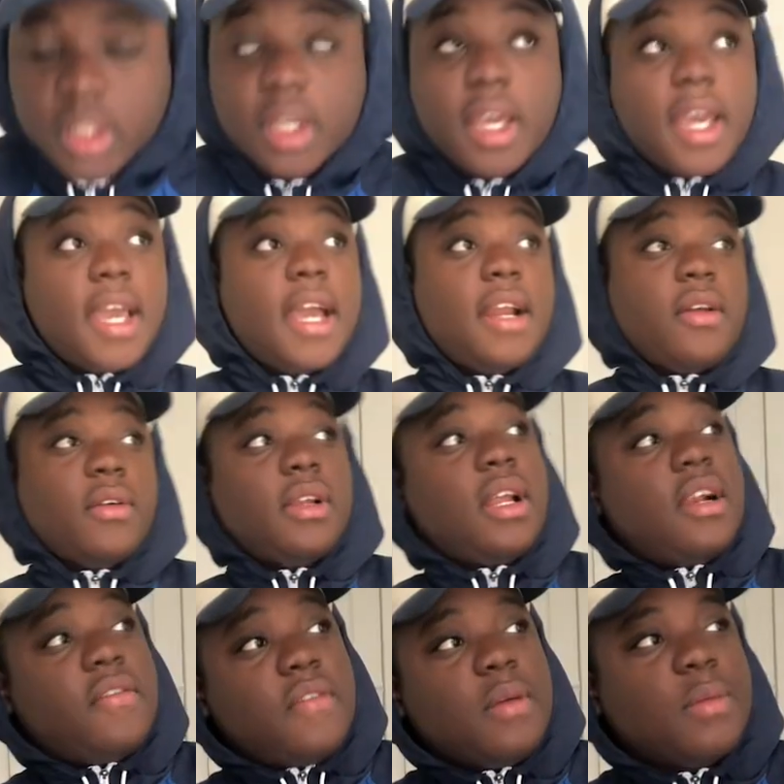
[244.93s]
Okay, I know a
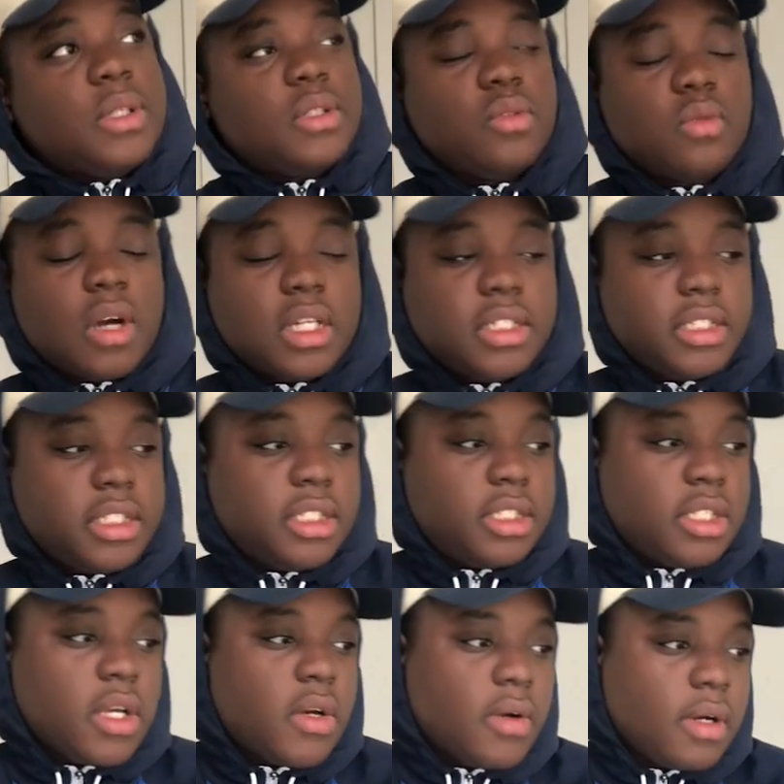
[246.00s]
lot of females is watching this,
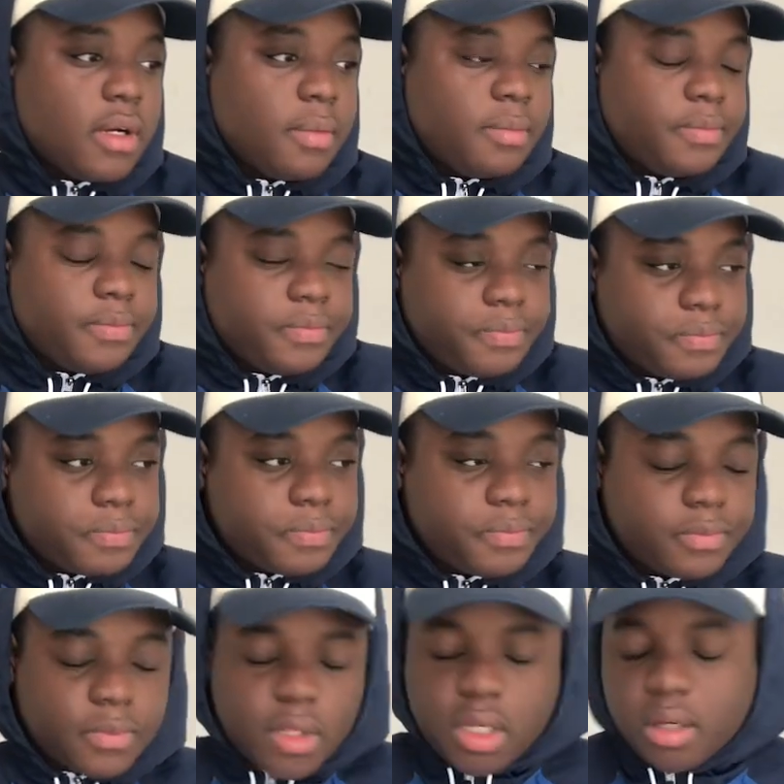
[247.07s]
so
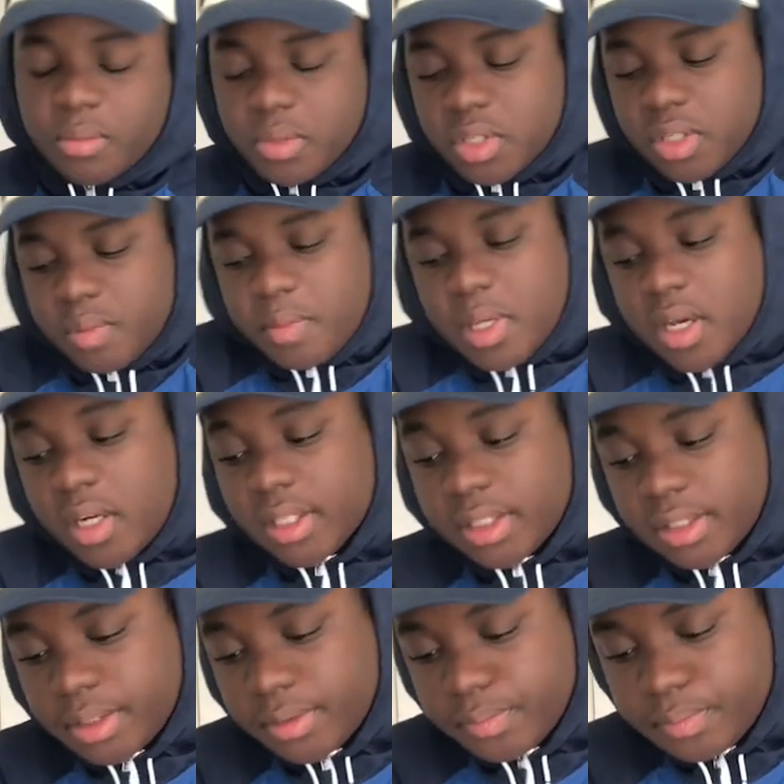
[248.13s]
let me just be
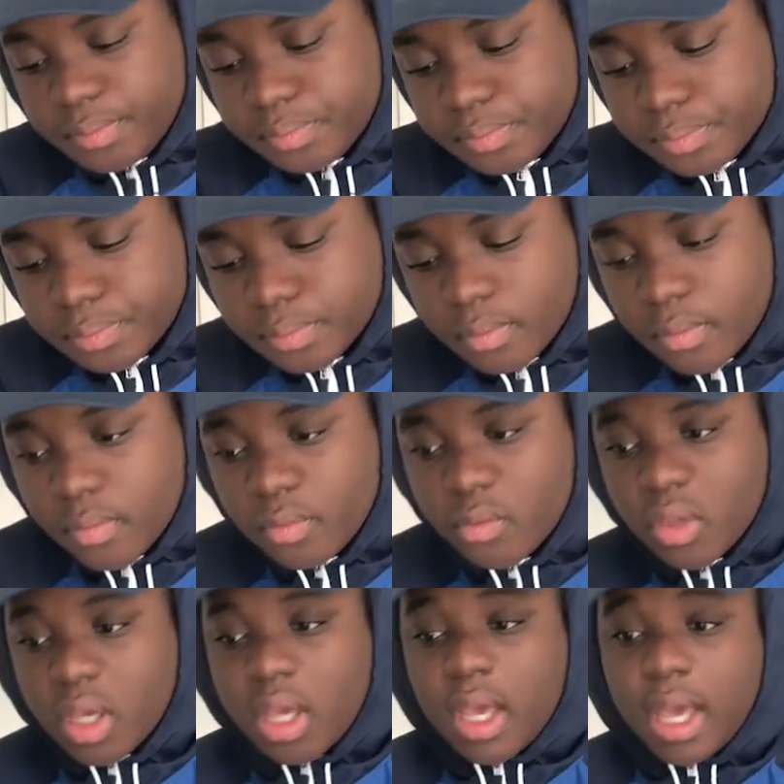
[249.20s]
honest.
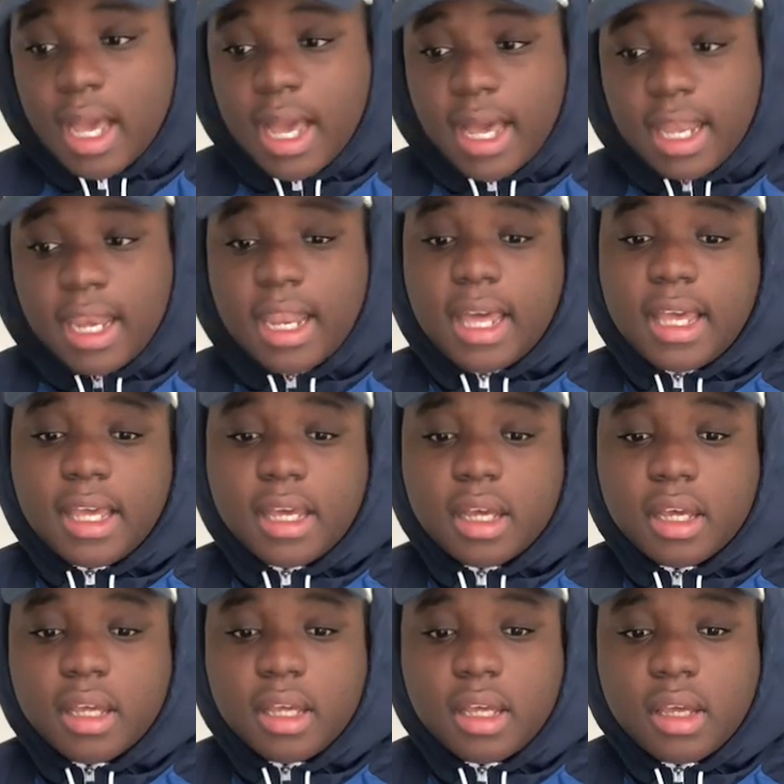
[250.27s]
I like
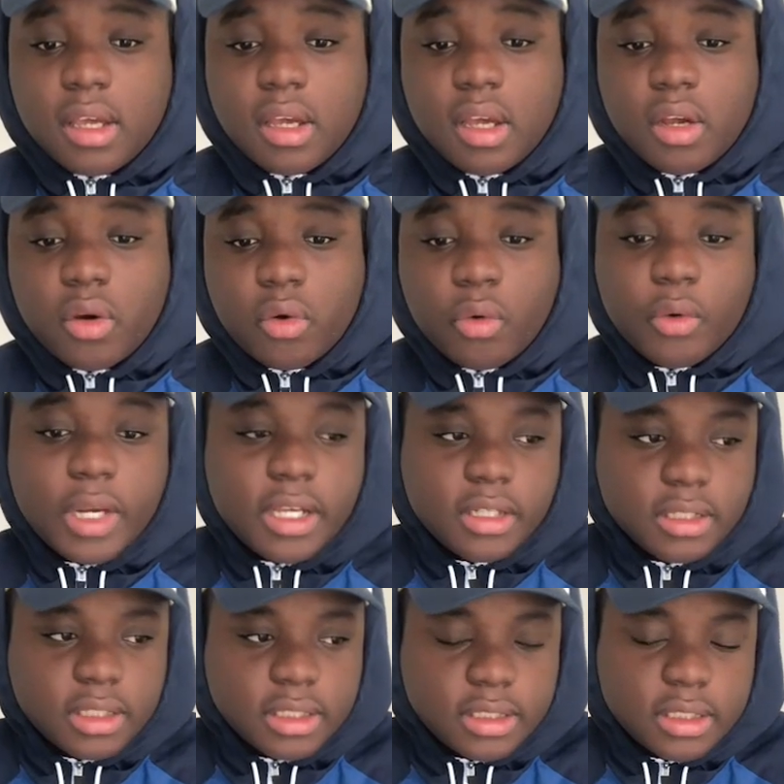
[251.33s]

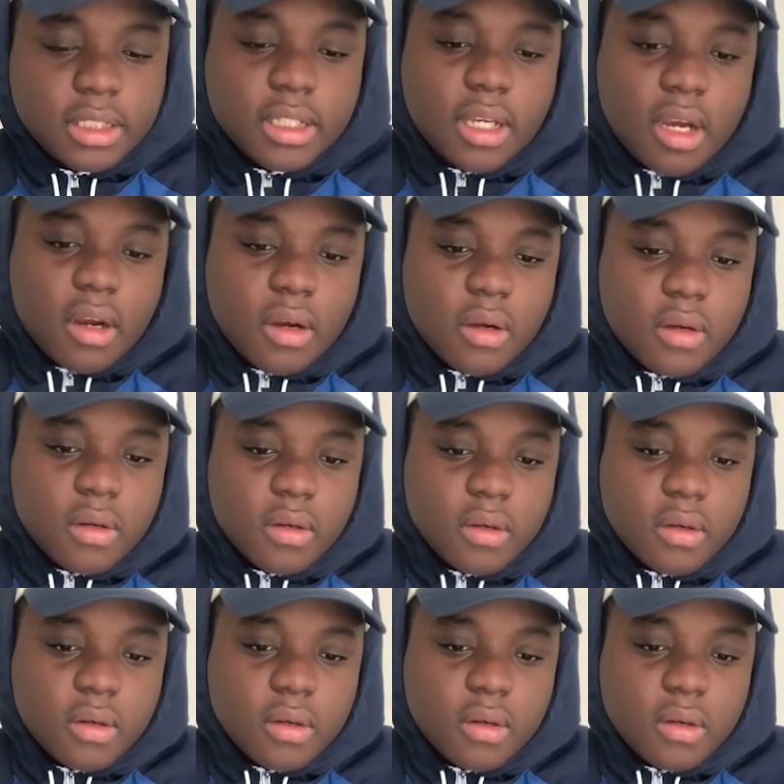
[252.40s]
realness in a girl.